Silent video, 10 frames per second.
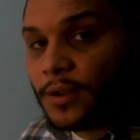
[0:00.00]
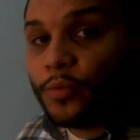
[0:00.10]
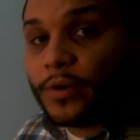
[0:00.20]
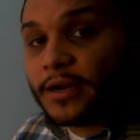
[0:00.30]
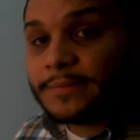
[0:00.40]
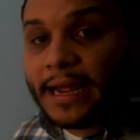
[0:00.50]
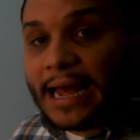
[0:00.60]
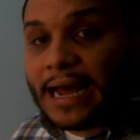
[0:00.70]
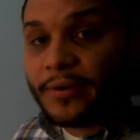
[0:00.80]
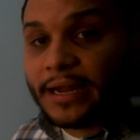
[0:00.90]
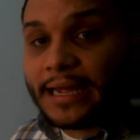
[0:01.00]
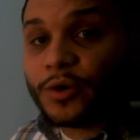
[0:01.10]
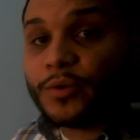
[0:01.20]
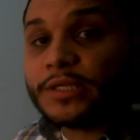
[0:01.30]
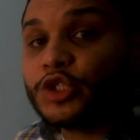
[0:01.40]
Where's my hour
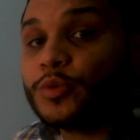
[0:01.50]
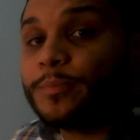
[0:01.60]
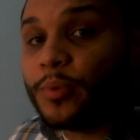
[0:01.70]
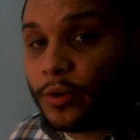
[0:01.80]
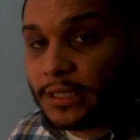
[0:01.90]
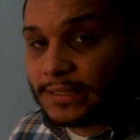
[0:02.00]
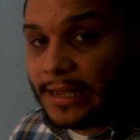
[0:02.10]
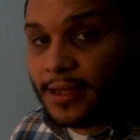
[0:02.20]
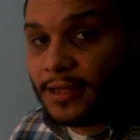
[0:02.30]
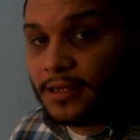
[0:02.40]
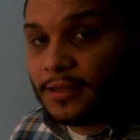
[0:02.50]
hand going to point at?